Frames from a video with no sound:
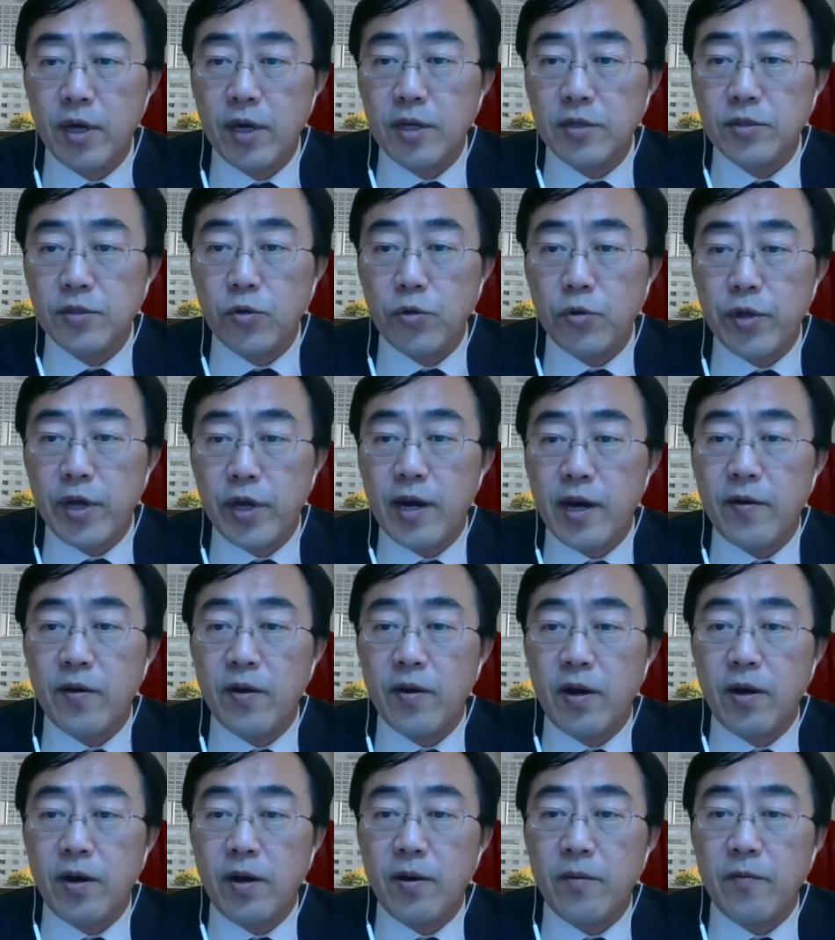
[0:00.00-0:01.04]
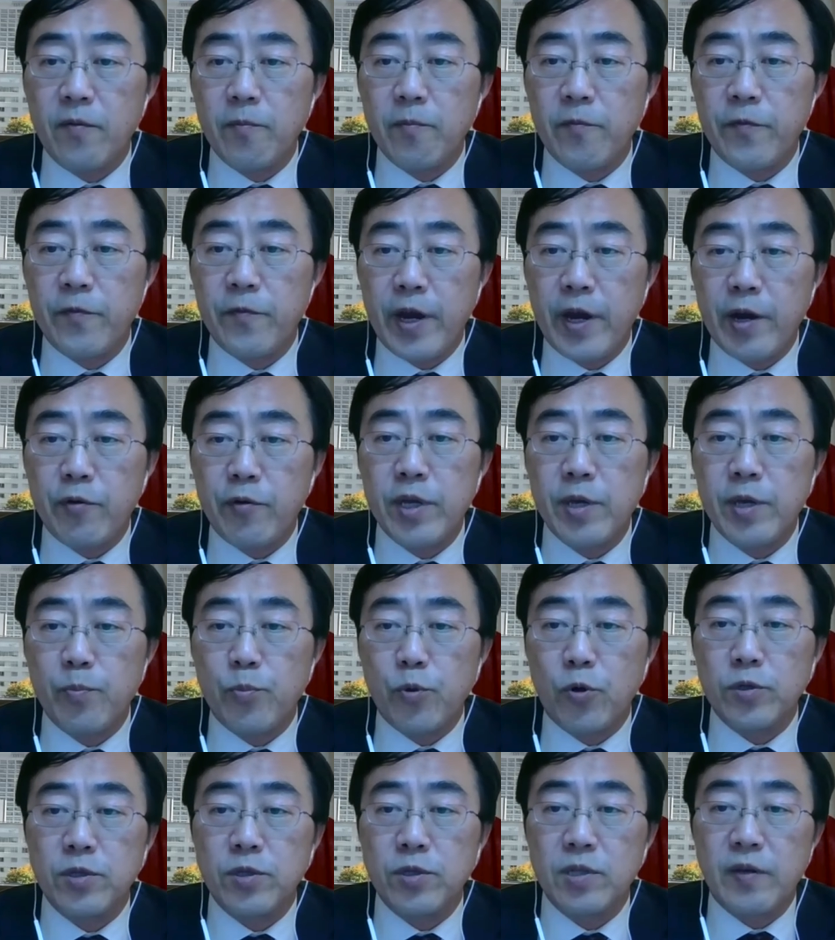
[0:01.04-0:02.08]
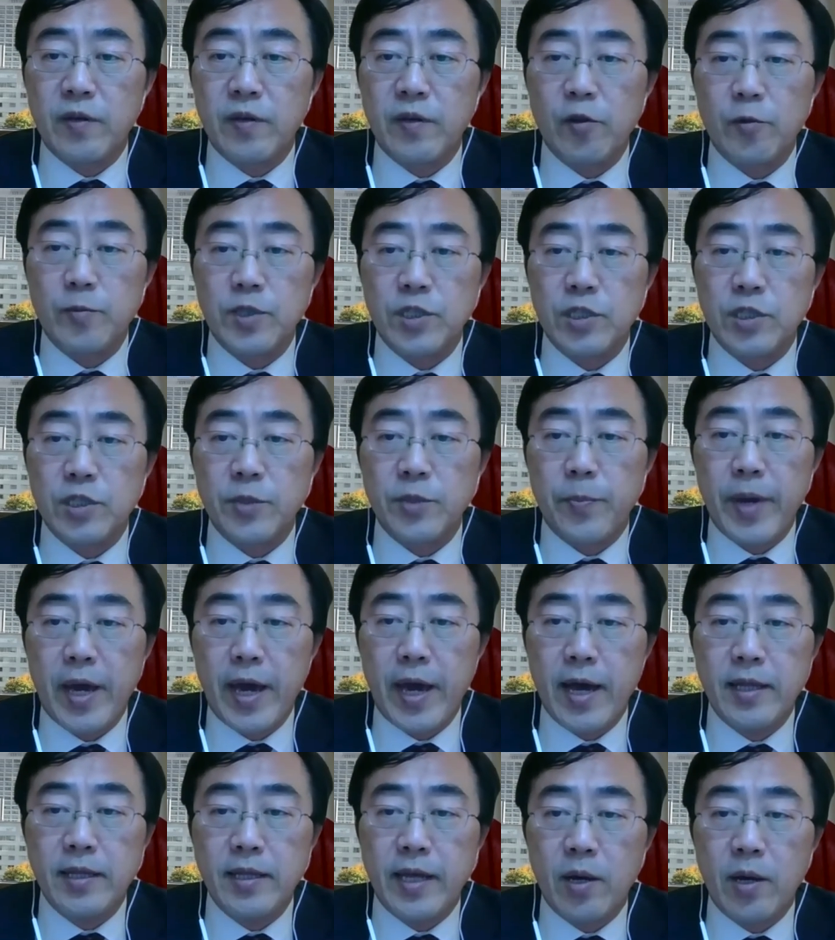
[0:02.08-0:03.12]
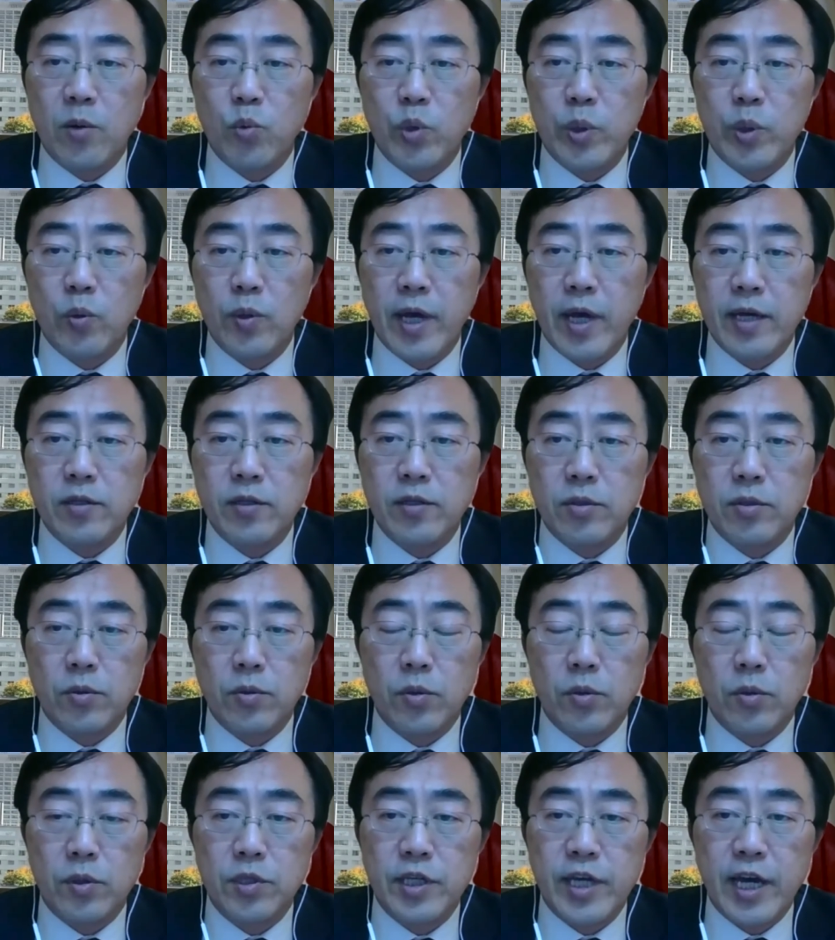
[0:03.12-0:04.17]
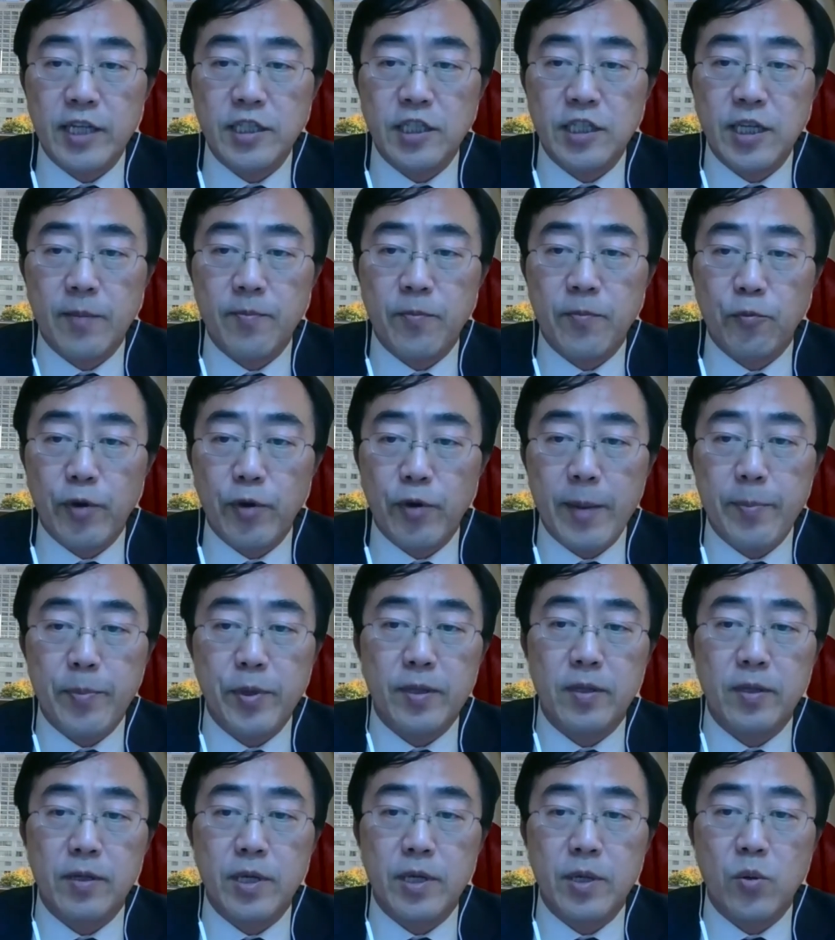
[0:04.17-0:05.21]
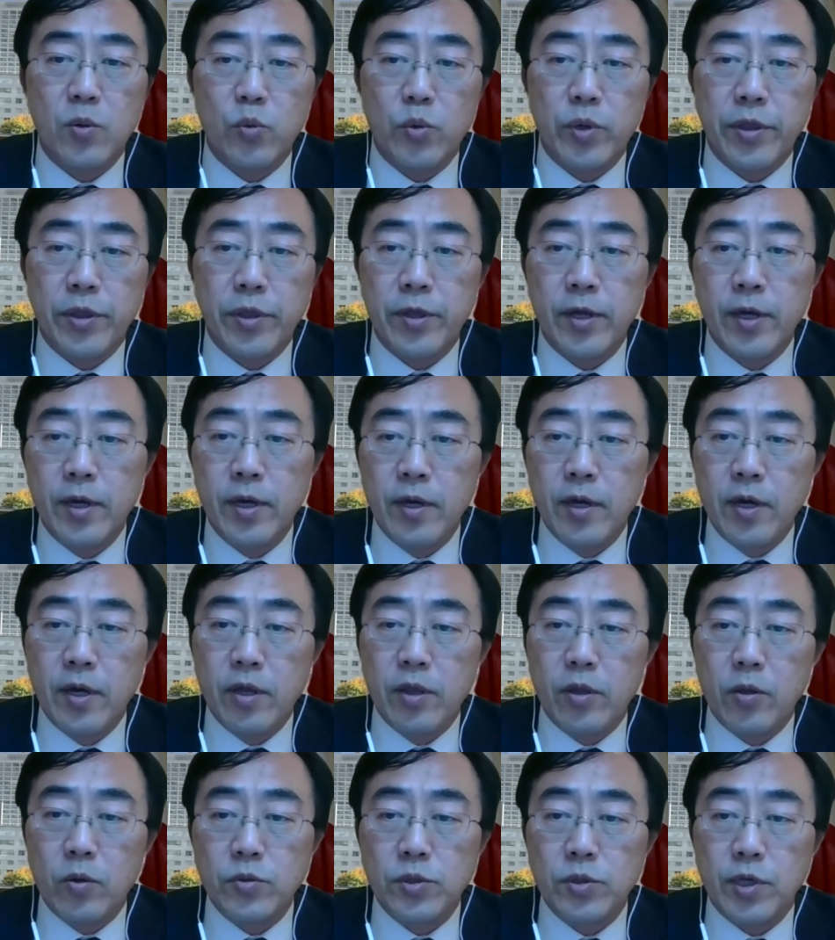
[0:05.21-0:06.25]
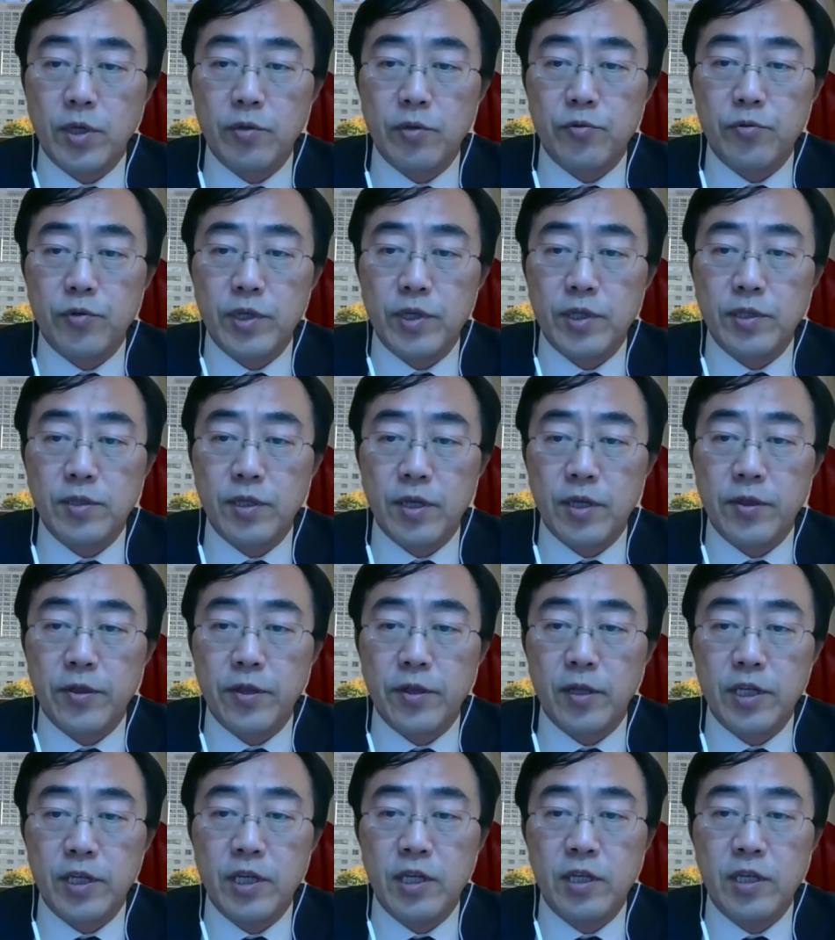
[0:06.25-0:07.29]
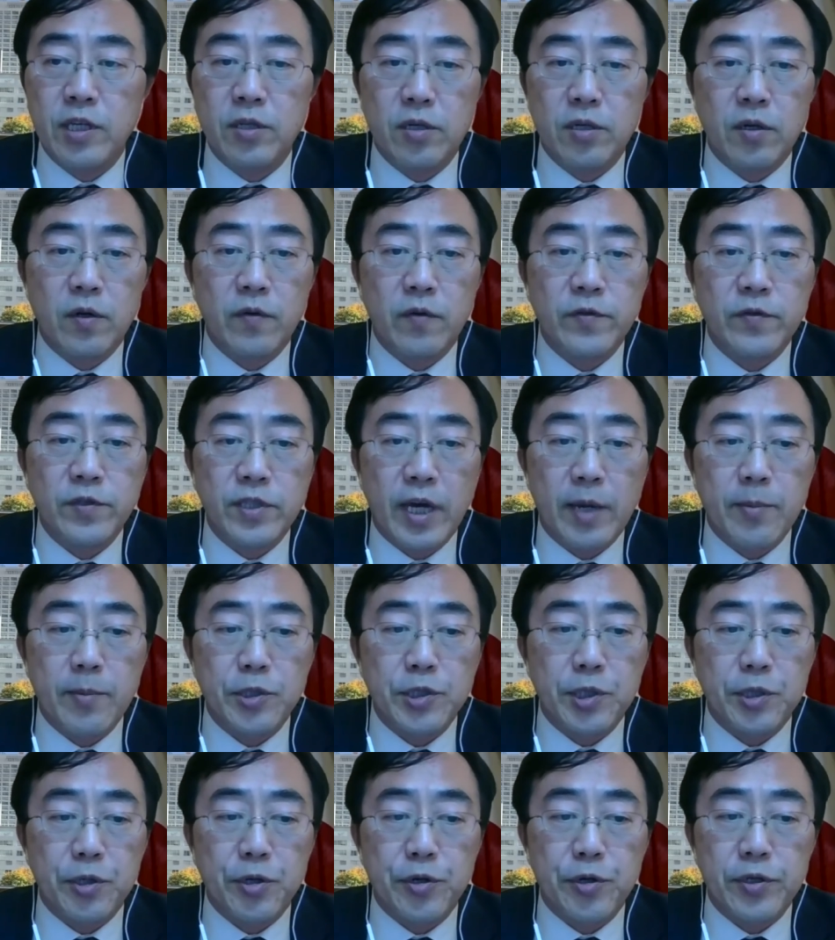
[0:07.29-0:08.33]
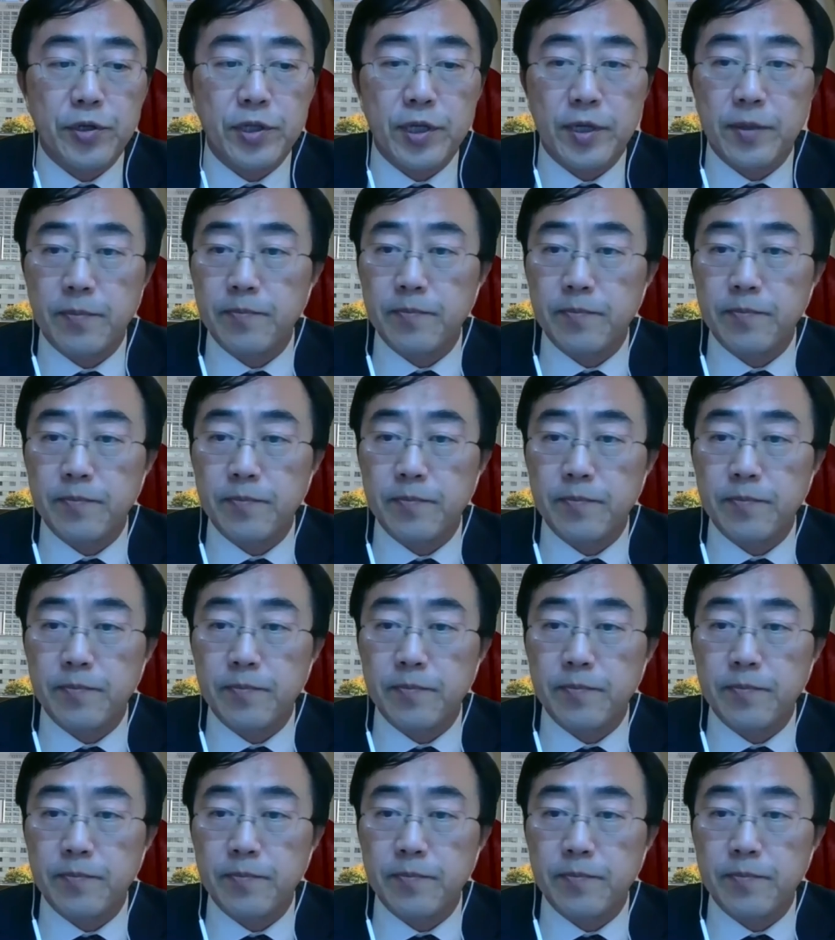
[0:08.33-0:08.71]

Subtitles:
So there are very important developments in Japan, and we would like to catch up rapidly with those countries in the lead of cybersecurity.